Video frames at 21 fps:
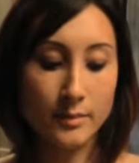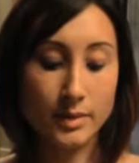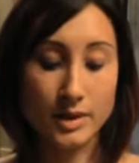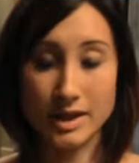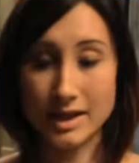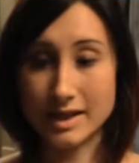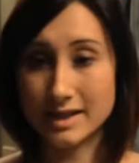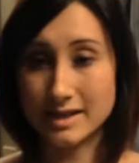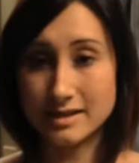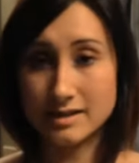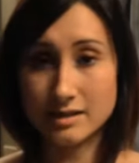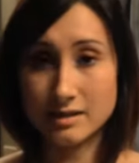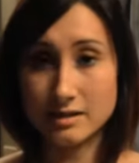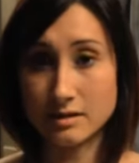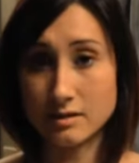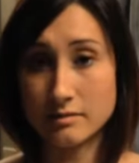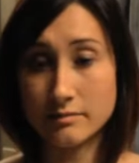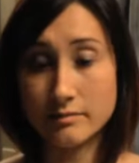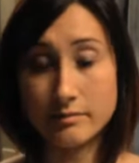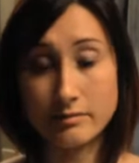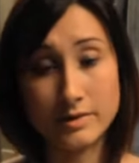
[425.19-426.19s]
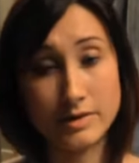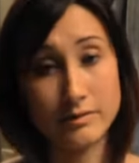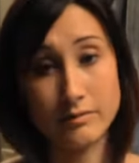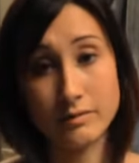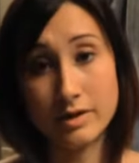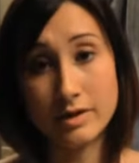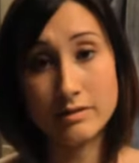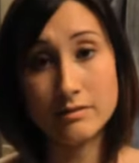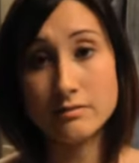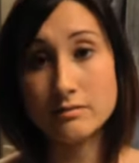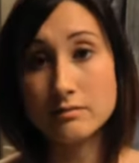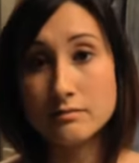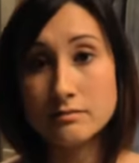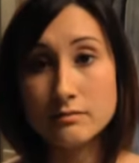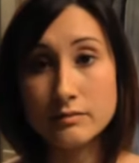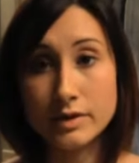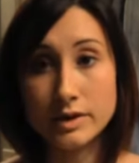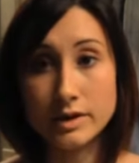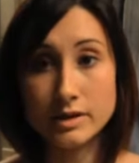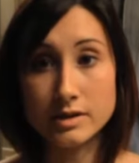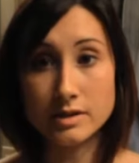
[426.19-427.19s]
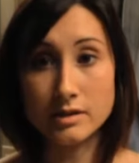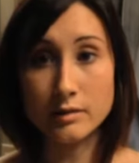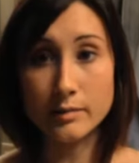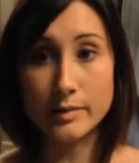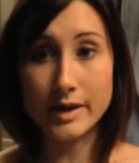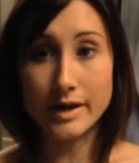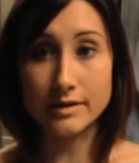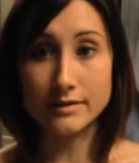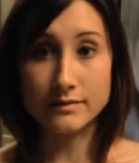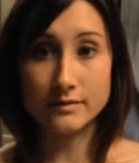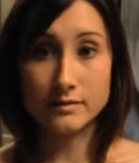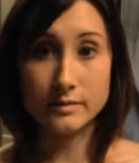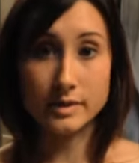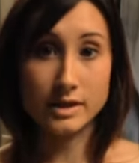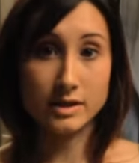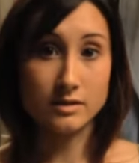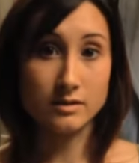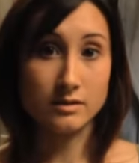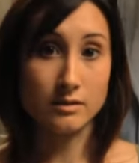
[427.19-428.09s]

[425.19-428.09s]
But like I said, it went with a single pass for me,